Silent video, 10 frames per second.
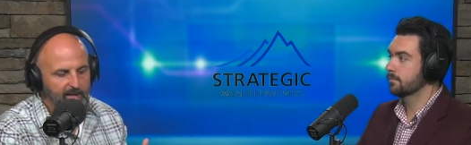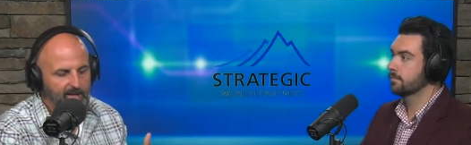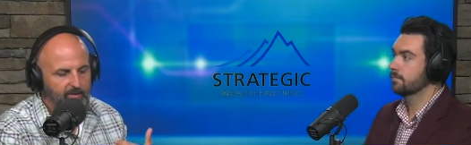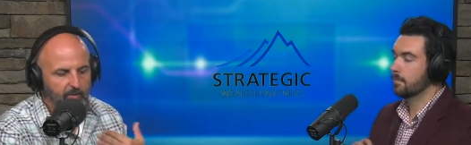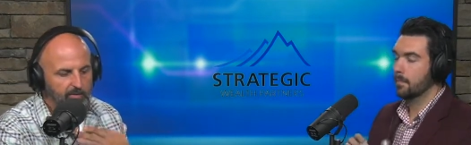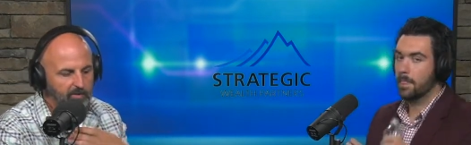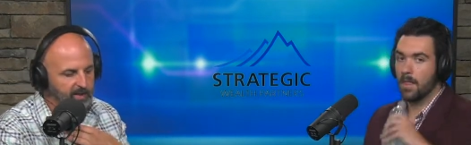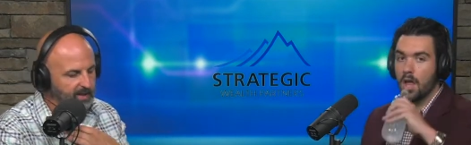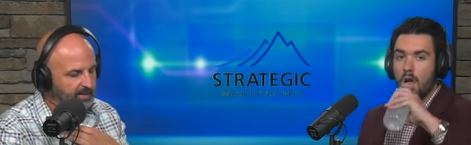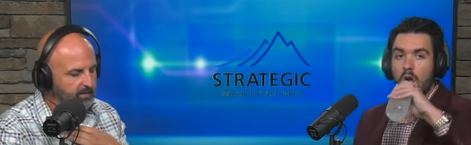Speaker 1: being told you're
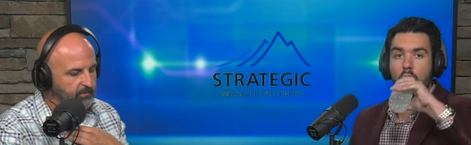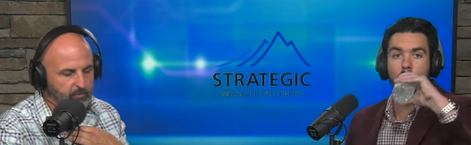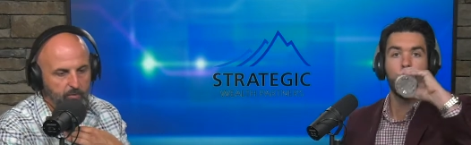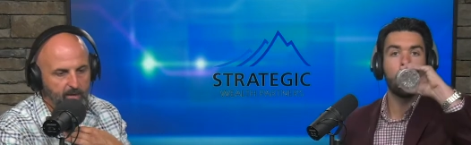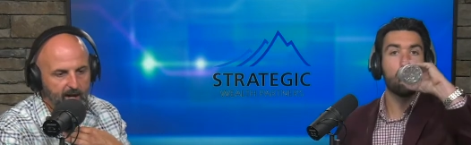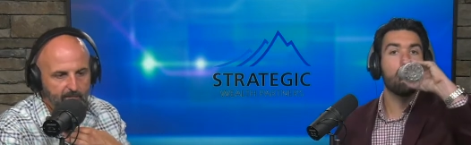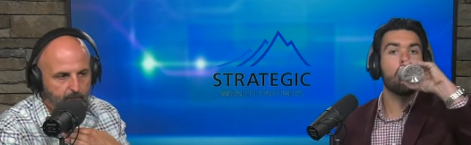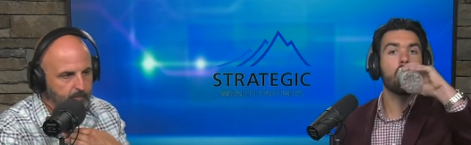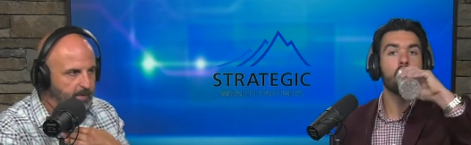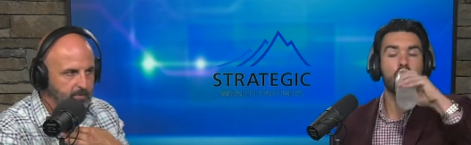going to get two and a half or
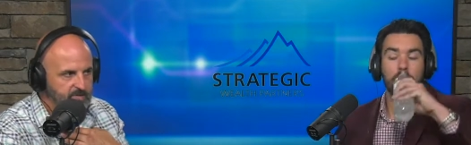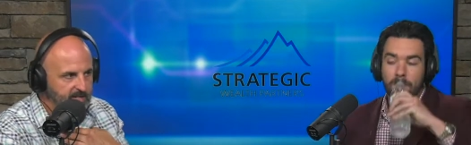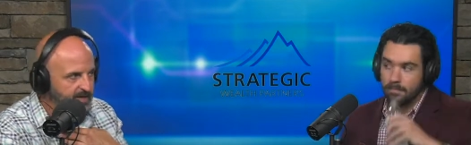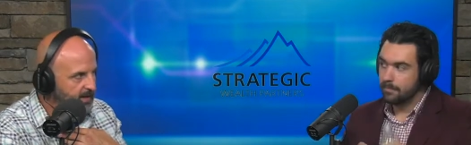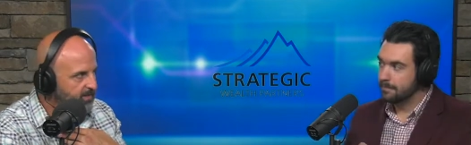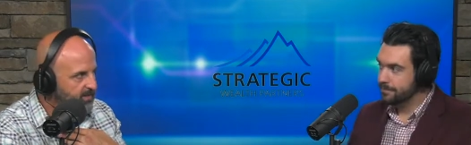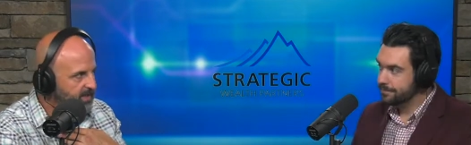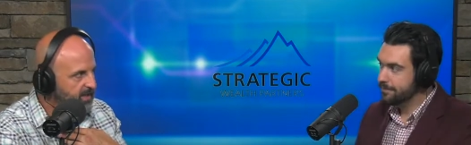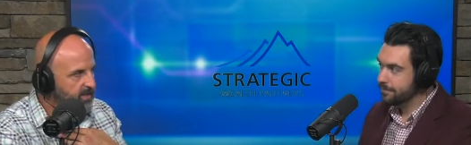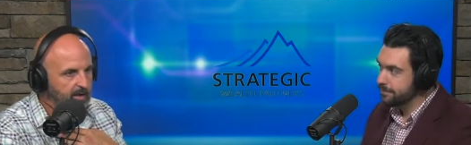3%
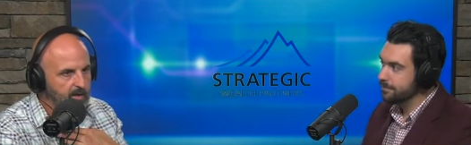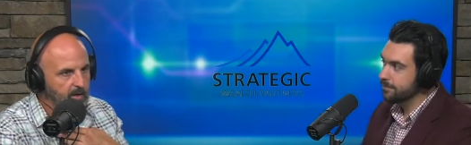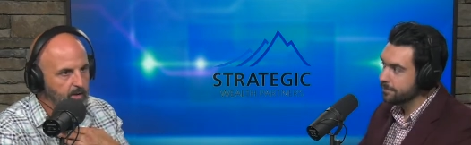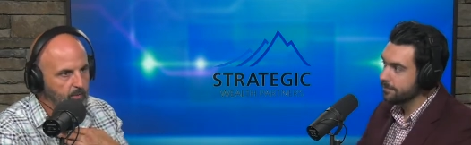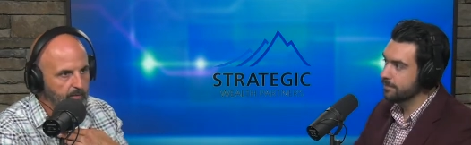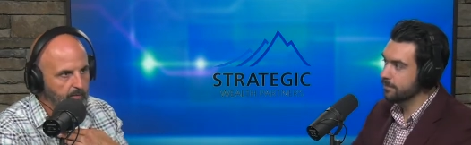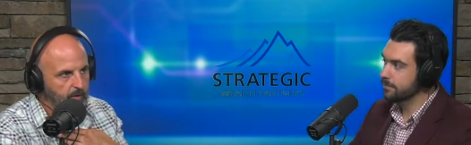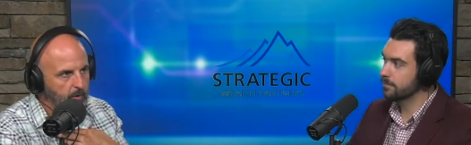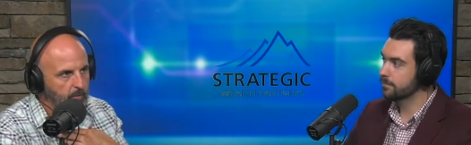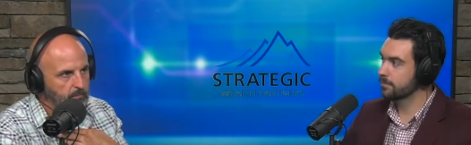guaranteed with
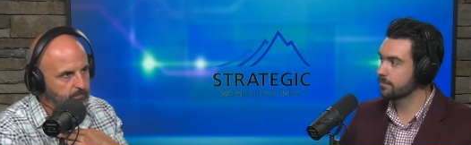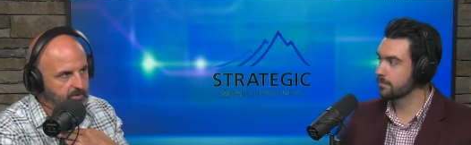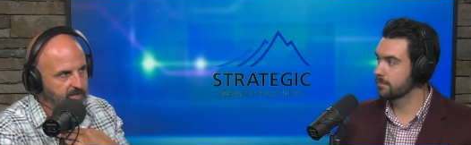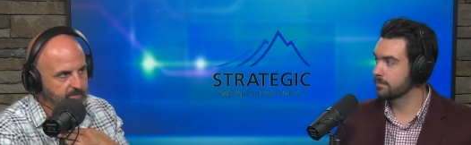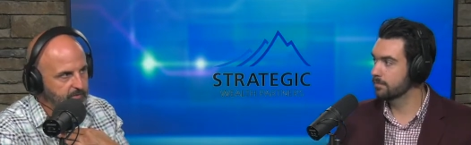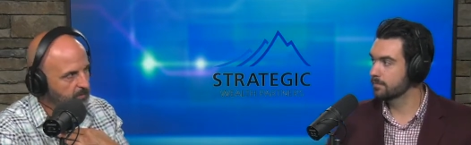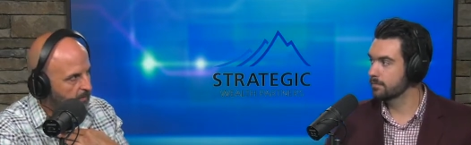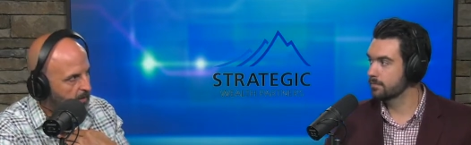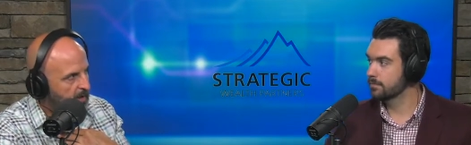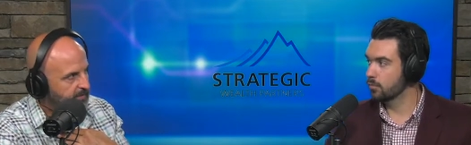no potential for
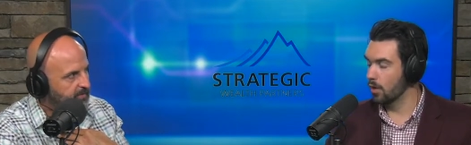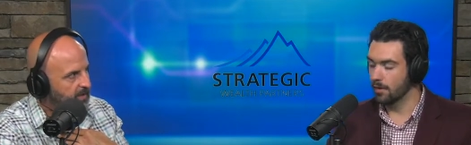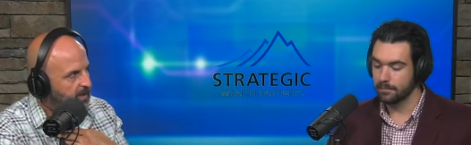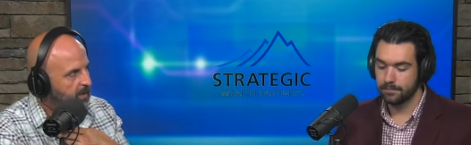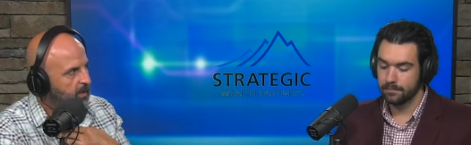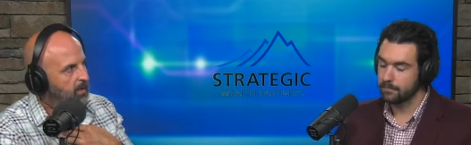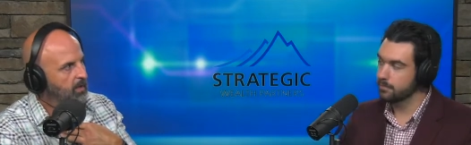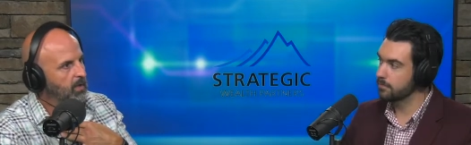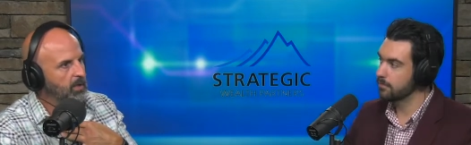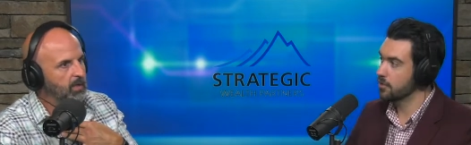loss. Right.
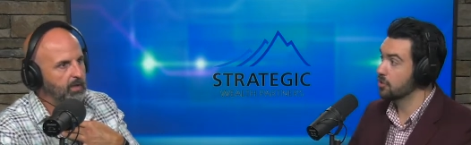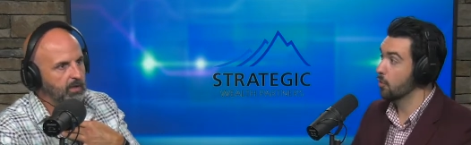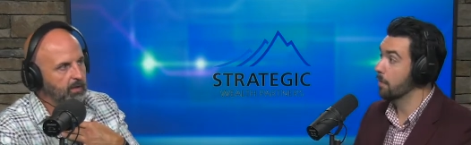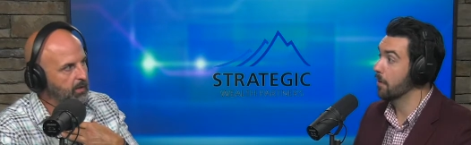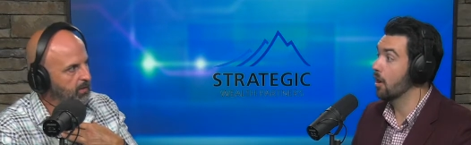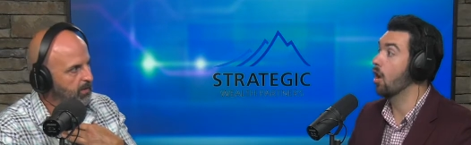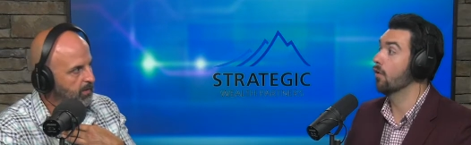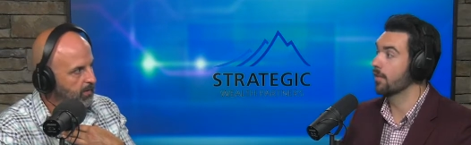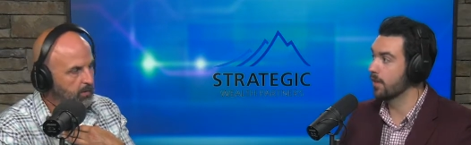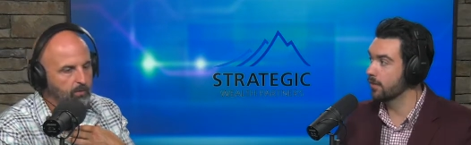
Speaker 2: You just don't want to put it
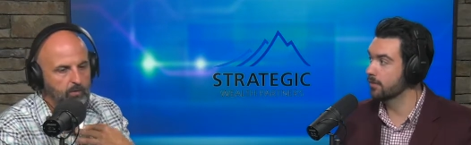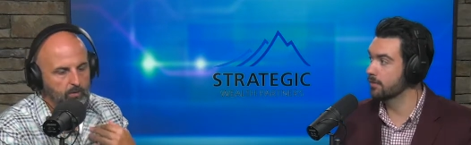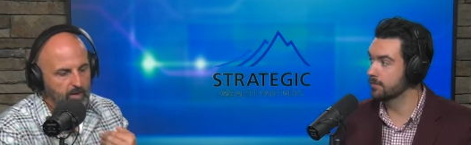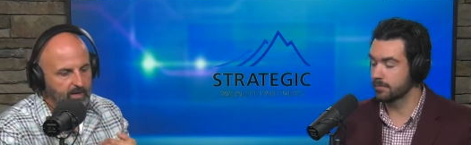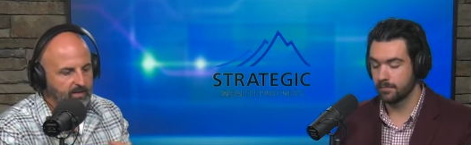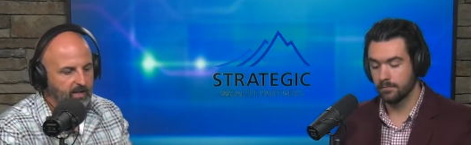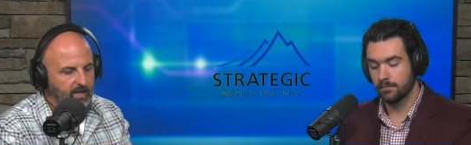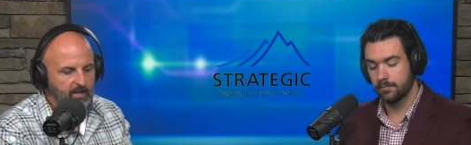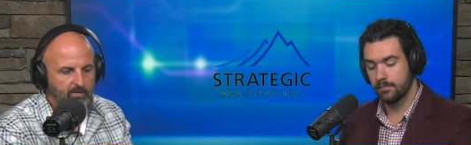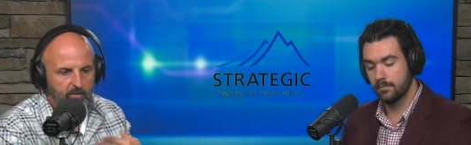all in
Speaker 1: there. Correct.
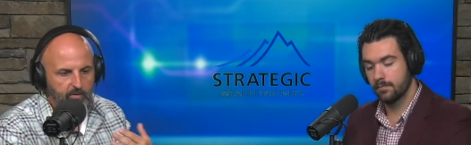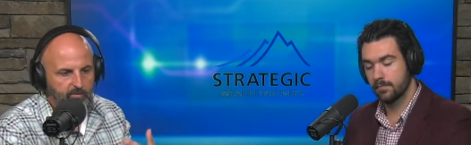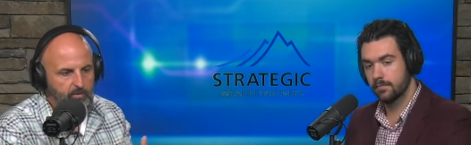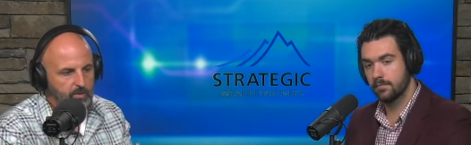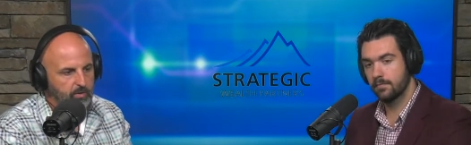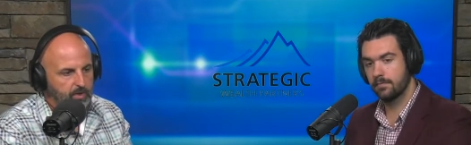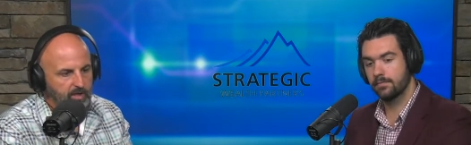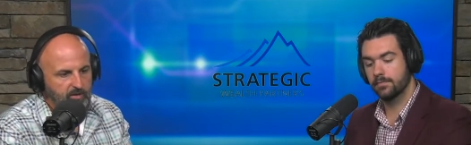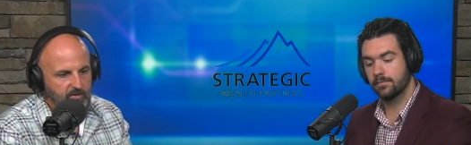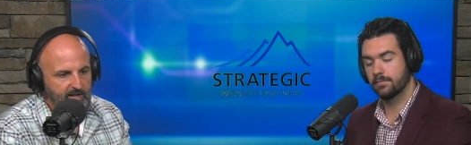And it's also when you look
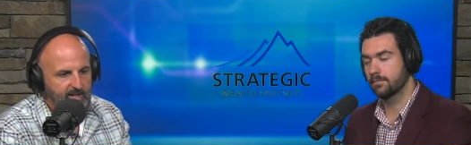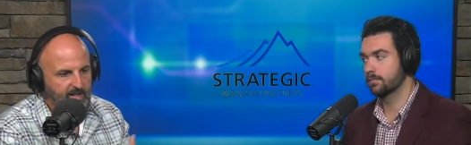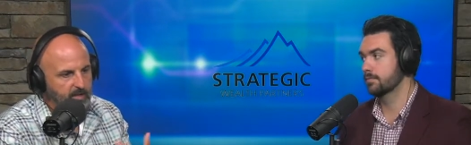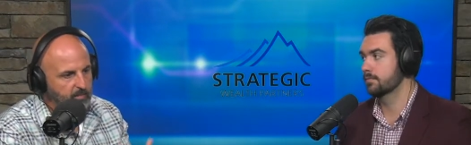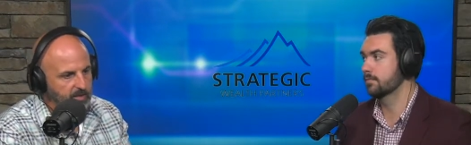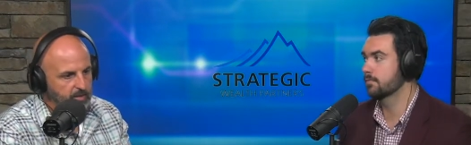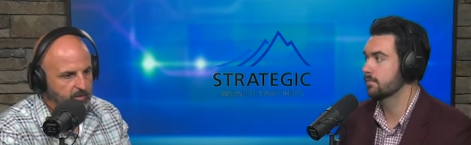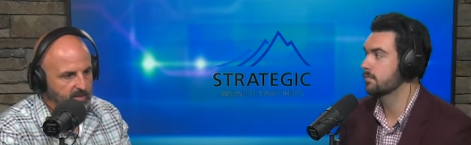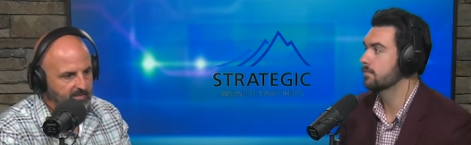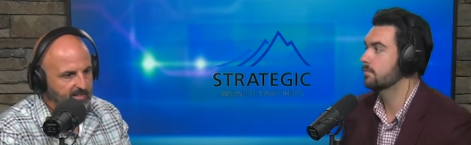at saying an income
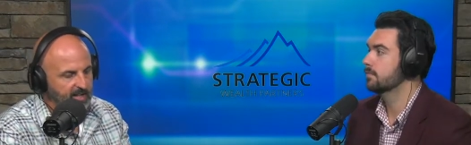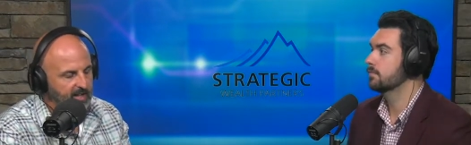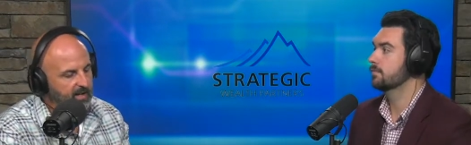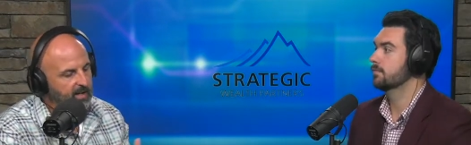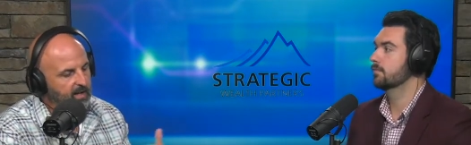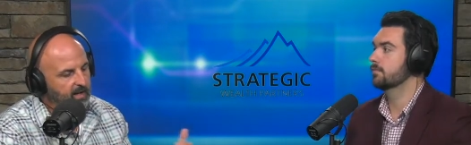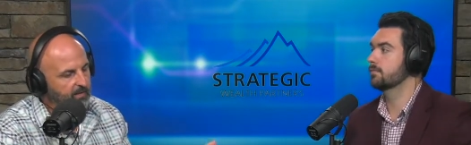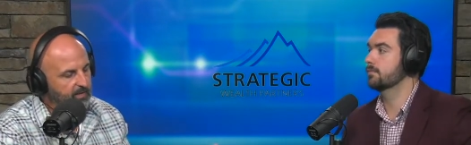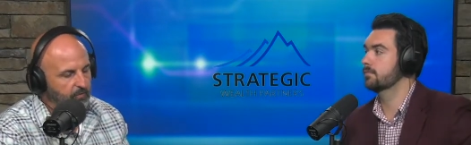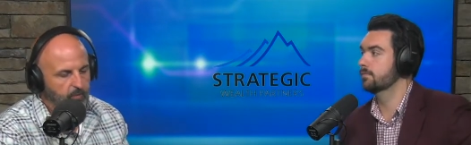annuity, saying
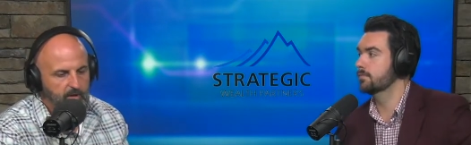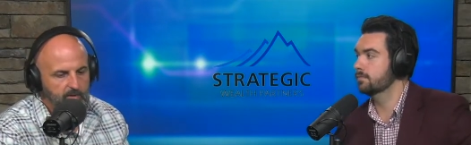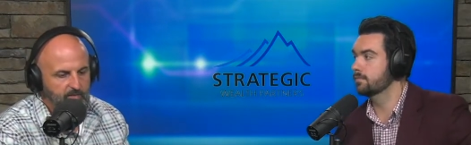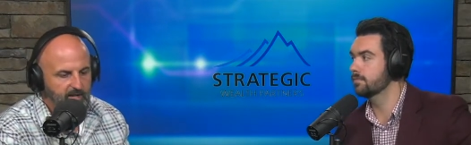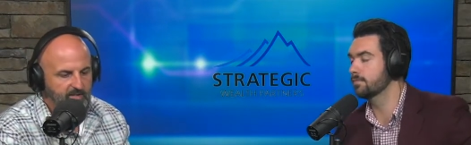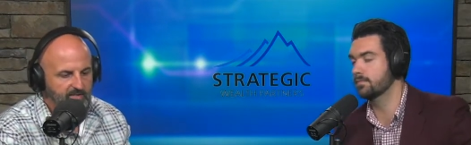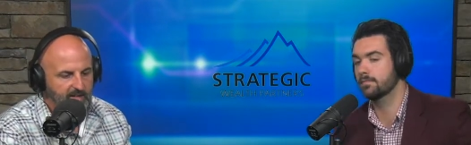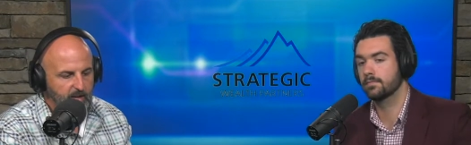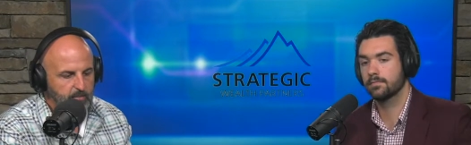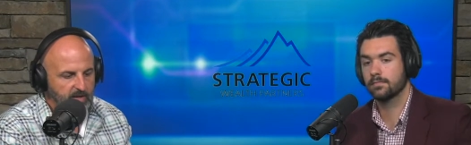of that $300,000